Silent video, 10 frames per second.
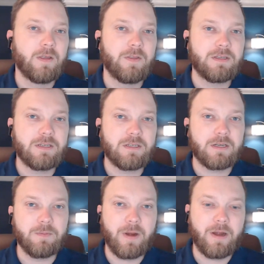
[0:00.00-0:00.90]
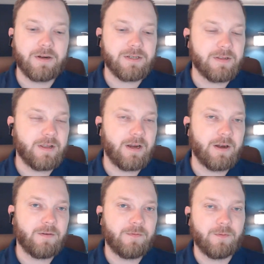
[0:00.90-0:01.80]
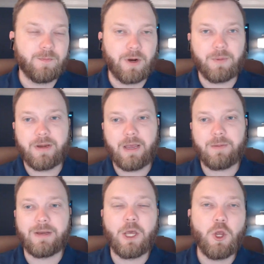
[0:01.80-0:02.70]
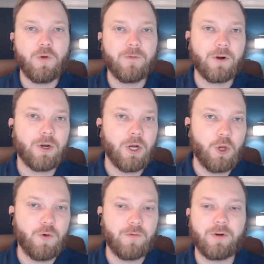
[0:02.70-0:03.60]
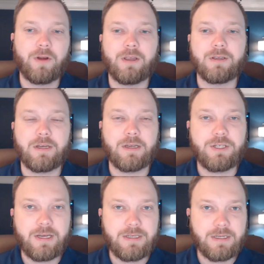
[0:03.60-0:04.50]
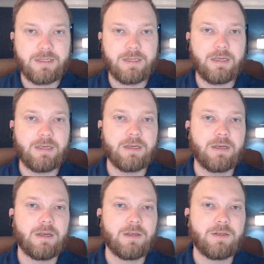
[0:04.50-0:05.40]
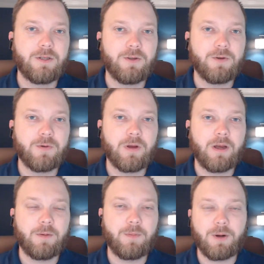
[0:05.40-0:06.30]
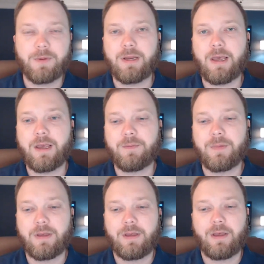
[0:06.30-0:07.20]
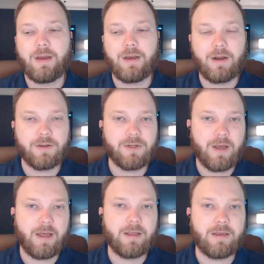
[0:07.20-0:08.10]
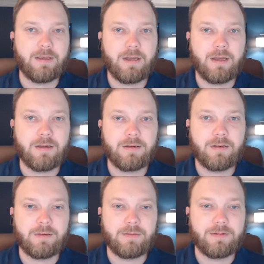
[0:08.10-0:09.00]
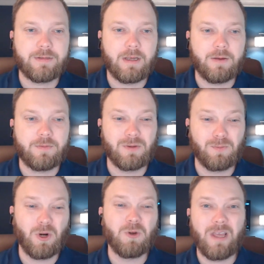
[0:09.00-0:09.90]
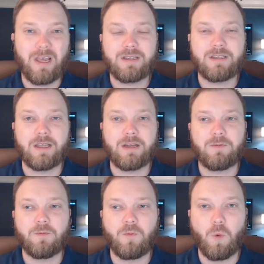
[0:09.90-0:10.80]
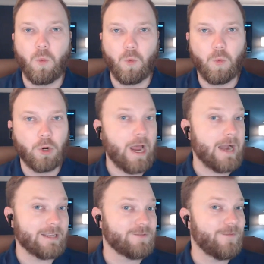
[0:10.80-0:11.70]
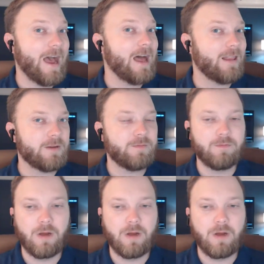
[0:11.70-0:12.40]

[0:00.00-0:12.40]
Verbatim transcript: This is a comparison there from Birmingham and Hoover. Hoover is an adjacent city to Birmingham, and it also had some protests that were not as violent,